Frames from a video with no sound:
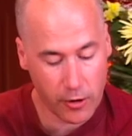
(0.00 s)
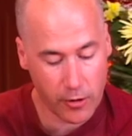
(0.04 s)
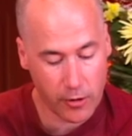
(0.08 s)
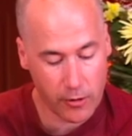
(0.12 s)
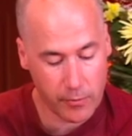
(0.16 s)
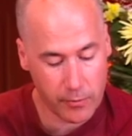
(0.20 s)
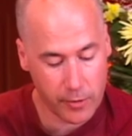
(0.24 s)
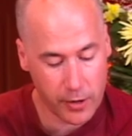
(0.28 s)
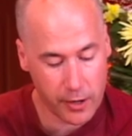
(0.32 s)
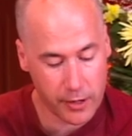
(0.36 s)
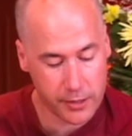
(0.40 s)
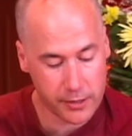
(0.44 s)
our
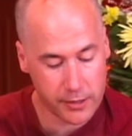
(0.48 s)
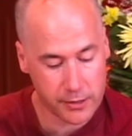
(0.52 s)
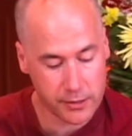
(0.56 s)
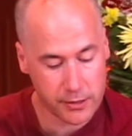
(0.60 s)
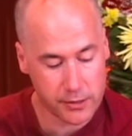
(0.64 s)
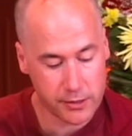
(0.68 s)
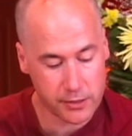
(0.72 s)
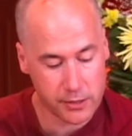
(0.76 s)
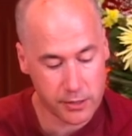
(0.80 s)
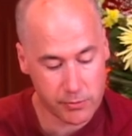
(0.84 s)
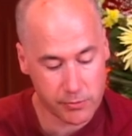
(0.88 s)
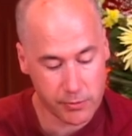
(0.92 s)
bodies
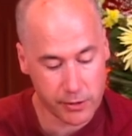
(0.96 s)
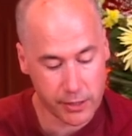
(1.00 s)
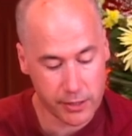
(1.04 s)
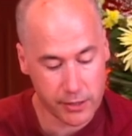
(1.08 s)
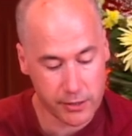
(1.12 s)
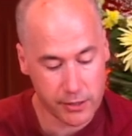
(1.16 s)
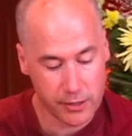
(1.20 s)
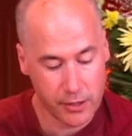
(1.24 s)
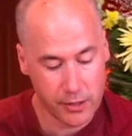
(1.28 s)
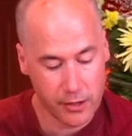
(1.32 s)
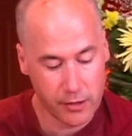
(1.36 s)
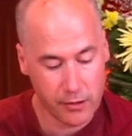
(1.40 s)
and
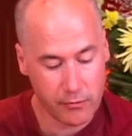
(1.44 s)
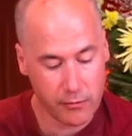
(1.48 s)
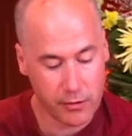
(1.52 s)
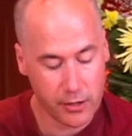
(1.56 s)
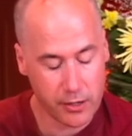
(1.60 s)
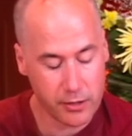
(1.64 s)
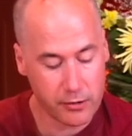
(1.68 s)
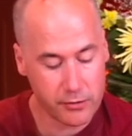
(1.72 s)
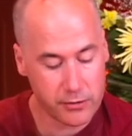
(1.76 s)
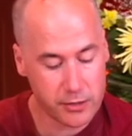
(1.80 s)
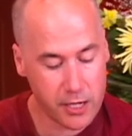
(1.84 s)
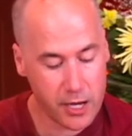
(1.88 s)
speech,
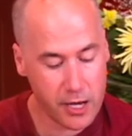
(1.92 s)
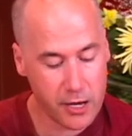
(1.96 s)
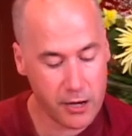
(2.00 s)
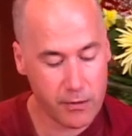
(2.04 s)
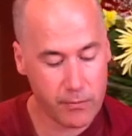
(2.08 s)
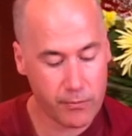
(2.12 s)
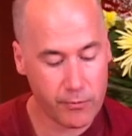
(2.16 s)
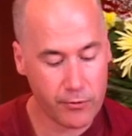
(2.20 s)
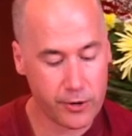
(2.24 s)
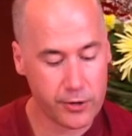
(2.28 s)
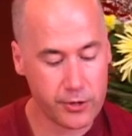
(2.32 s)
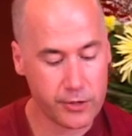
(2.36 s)
when you take a
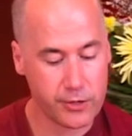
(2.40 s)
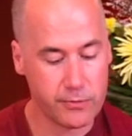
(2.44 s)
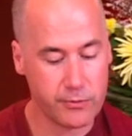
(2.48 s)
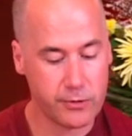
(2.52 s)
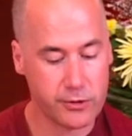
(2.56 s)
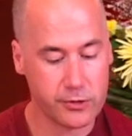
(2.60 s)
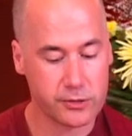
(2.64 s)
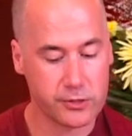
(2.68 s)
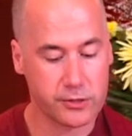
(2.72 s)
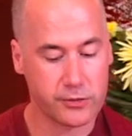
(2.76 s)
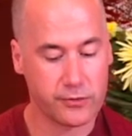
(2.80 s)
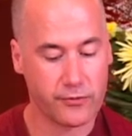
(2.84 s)

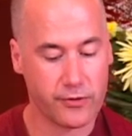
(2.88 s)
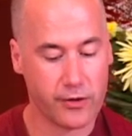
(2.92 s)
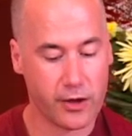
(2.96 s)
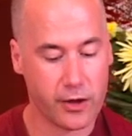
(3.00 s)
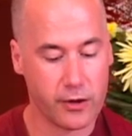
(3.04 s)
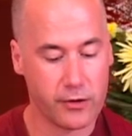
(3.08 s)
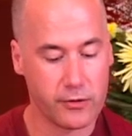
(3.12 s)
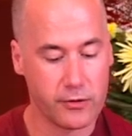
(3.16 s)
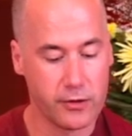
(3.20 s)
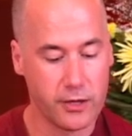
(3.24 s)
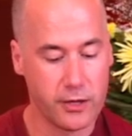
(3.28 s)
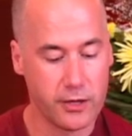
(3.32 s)
pratimoksha
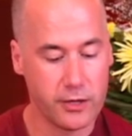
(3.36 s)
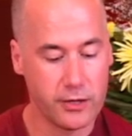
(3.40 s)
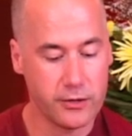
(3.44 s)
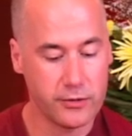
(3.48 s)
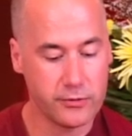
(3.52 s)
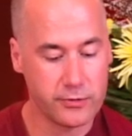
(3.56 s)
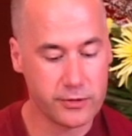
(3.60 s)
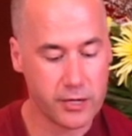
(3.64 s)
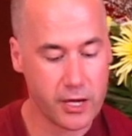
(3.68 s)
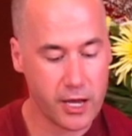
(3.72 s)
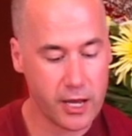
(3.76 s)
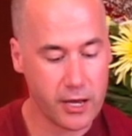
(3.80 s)
vow,
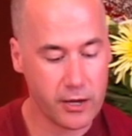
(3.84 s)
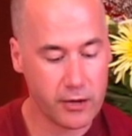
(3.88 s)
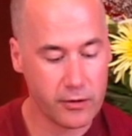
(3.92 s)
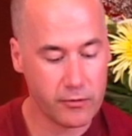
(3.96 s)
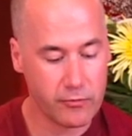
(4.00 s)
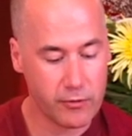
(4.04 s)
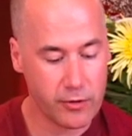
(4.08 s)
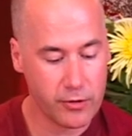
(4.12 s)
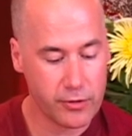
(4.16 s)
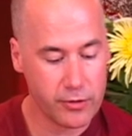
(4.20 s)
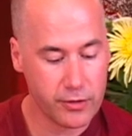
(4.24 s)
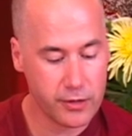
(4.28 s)
you take
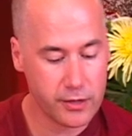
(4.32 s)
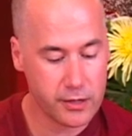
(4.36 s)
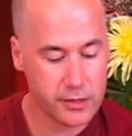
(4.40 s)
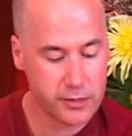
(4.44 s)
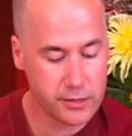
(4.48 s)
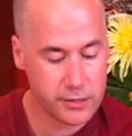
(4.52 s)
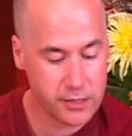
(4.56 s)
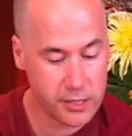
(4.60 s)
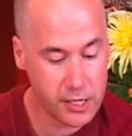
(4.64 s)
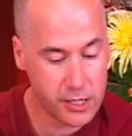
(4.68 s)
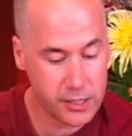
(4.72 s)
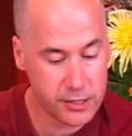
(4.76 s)
it with the
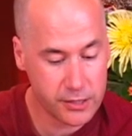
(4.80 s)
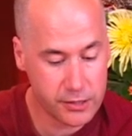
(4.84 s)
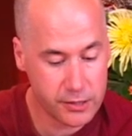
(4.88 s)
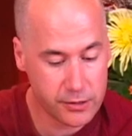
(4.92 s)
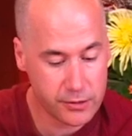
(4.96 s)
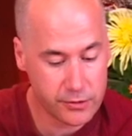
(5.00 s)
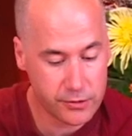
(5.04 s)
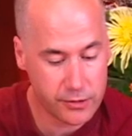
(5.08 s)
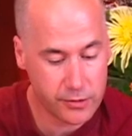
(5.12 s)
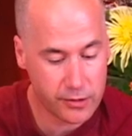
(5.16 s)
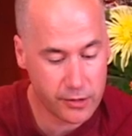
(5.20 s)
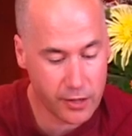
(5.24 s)

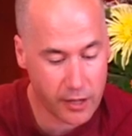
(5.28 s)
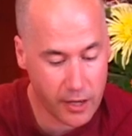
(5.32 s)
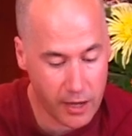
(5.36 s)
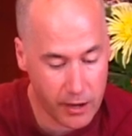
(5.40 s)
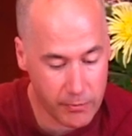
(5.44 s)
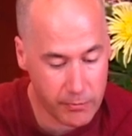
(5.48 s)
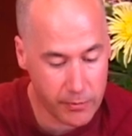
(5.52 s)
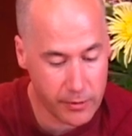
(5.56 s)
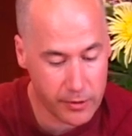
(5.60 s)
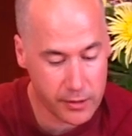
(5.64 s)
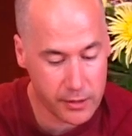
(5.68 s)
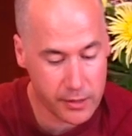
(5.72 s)
intention to
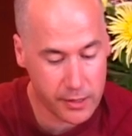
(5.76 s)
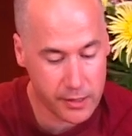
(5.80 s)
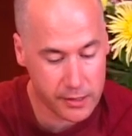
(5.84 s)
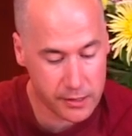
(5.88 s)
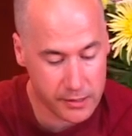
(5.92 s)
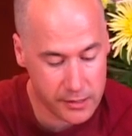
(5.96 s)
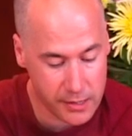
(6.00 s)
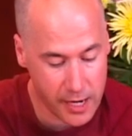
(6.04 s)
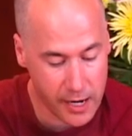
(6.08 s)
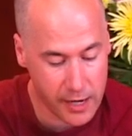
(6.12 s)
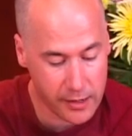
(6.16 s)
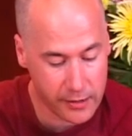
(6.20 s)
keep it
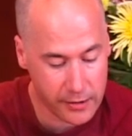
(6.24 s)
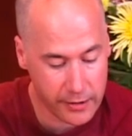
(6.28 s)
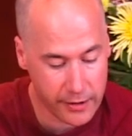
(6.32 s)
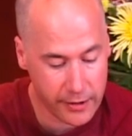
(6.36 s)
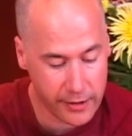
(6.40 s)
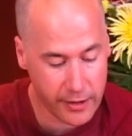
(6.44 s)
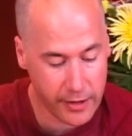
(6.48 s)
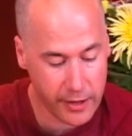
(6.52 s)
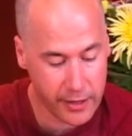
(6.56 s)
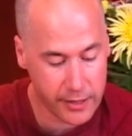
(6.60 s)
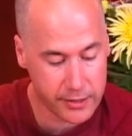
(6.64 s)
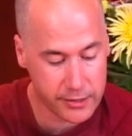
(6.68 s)

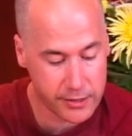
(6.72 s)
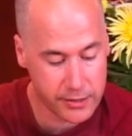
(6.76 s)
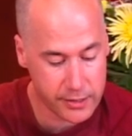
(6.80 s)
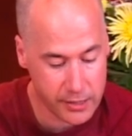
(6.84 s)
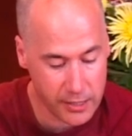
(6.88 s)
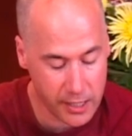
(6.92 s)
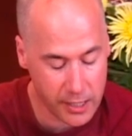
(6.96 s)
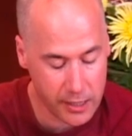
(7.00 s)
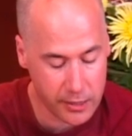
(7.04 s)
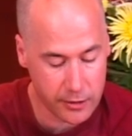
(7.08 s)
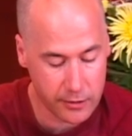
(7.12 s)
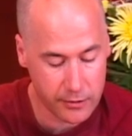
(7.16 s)
exactly as
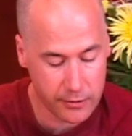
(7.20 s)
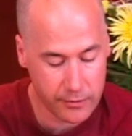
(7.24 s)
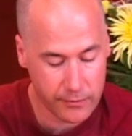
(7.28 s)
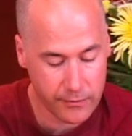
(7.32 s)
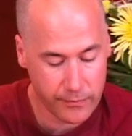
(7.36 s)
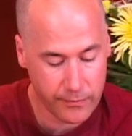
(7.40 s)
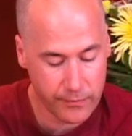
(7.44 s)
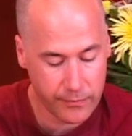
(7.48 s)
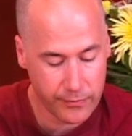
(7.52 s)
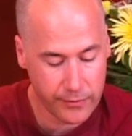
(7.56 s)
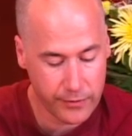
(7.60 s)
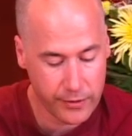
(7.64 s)
stated.
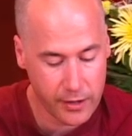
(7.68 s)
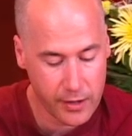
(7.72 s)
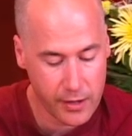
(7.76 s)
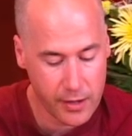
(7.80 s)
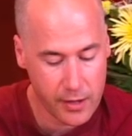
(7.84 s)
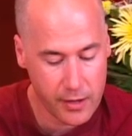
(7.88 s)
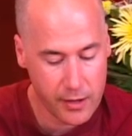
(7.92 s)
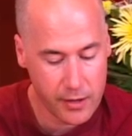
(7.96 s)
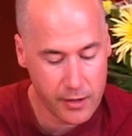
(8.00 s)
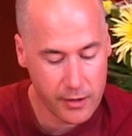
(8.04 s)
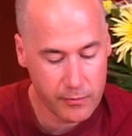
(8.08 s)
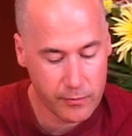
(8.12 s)

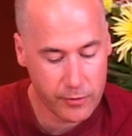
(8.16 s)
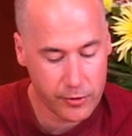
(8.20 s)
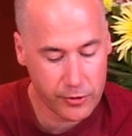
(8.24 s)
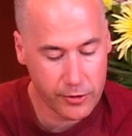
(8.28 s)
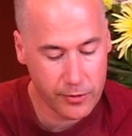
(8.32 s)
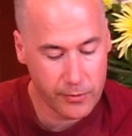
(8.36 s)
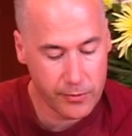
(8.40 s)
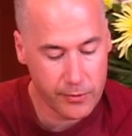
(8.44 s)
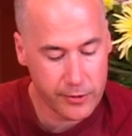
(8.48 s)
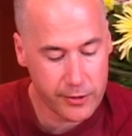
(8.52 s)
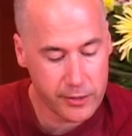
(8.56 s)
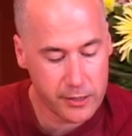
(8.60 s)
But
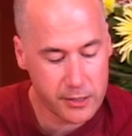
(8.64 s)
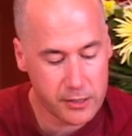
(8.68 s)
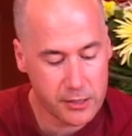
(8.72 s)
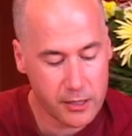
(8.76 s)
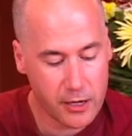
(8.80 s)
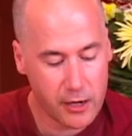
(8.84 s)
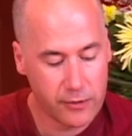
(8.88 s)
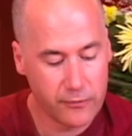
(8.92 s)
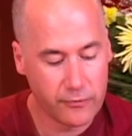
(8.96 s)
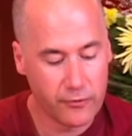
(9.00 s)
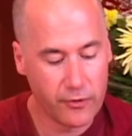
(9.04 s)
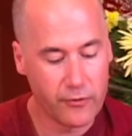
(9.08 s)
the
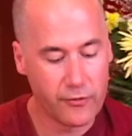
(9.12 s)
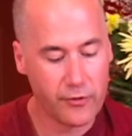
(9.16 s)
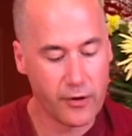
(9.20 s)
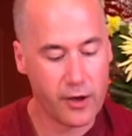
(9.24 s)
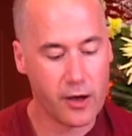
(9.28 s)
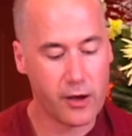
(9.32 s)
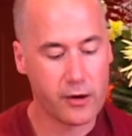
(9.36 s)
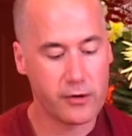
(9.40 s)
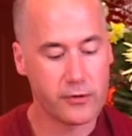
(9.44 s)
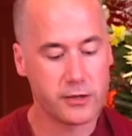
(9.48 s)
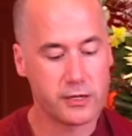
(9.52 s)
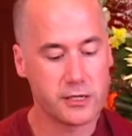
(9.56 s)
bodhisattva
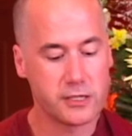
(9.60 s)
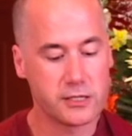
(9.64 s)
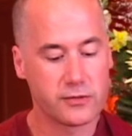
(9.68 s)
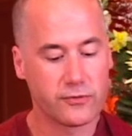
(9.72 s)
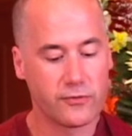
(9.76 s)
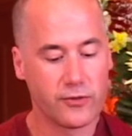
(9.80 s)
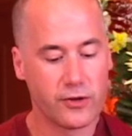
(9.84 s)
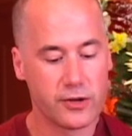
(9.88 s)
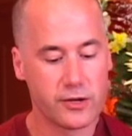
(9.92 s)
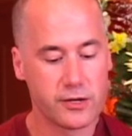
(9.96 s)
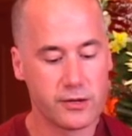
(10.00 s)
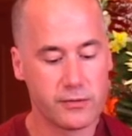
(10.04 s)
vow is
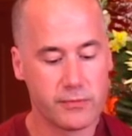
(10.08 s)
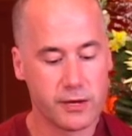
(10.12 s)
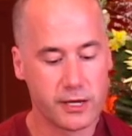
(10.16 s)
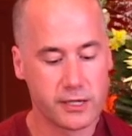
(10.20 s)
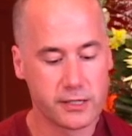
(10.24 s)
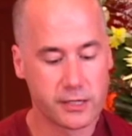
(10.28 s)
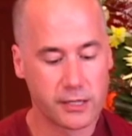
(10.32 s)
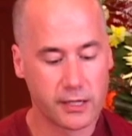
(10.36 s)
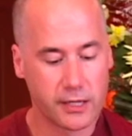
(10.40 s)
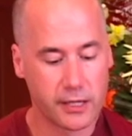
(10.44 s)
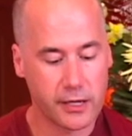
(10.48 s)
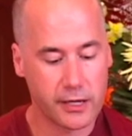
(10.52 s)

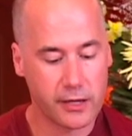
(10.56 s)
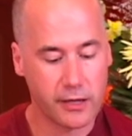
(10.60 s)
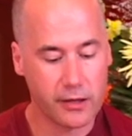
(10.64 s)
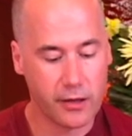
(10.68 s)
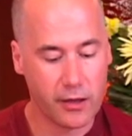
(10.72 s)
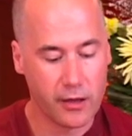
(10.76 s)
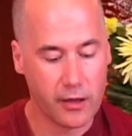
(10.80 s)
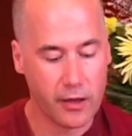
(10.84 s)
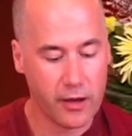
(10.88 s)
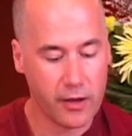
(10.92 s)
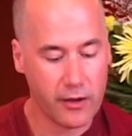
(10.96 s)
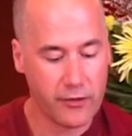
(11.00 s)
fundamentally
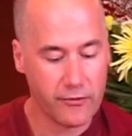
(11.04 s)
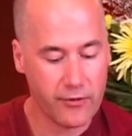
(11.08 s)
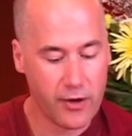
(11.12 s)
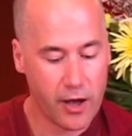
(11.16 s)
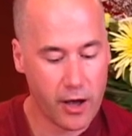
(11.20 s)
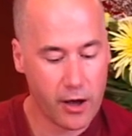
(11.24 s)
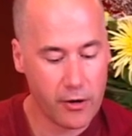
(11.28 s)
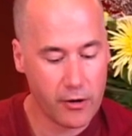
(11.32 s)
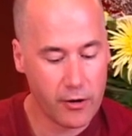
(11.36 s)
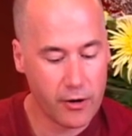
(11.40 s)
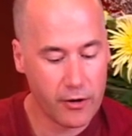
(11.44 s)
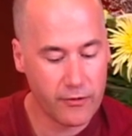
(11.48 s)
a
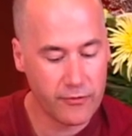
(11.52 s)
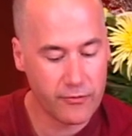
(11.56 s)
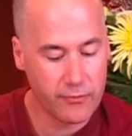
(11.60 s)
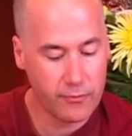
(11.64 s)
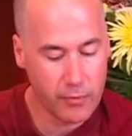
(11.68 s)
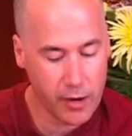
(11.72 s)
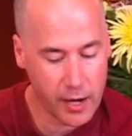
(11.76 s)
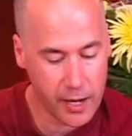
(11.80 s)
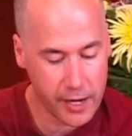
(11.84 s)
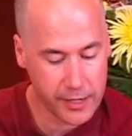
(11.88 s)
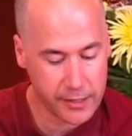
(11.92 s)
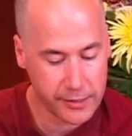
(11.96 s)
vow of
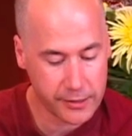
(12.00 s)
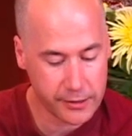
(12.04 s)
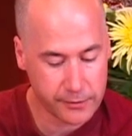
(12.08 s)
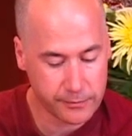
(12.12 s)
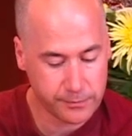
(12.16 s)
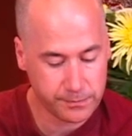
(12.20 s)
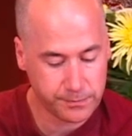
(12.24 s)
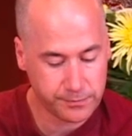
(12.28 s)
mind,